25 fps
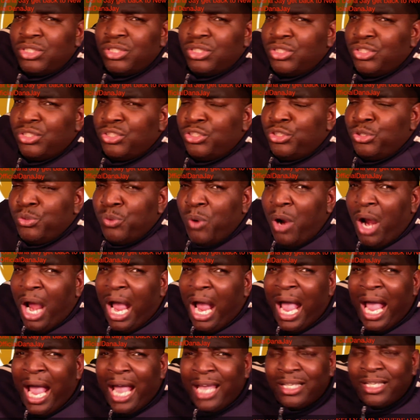you are
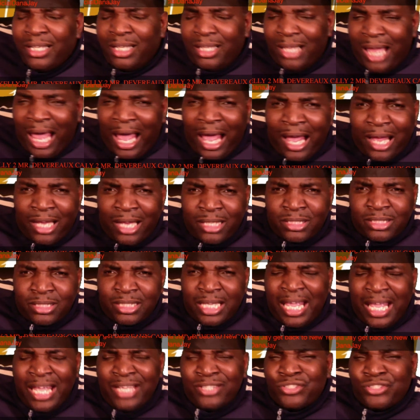idolized
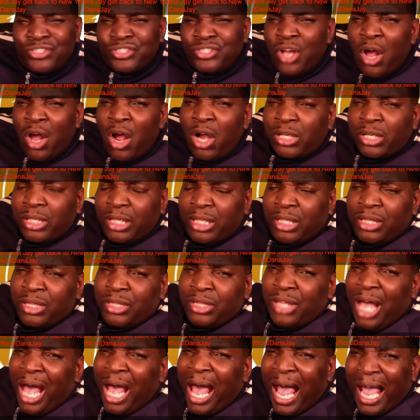and stalking
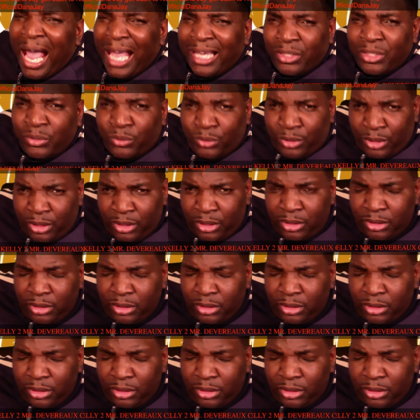the idoler.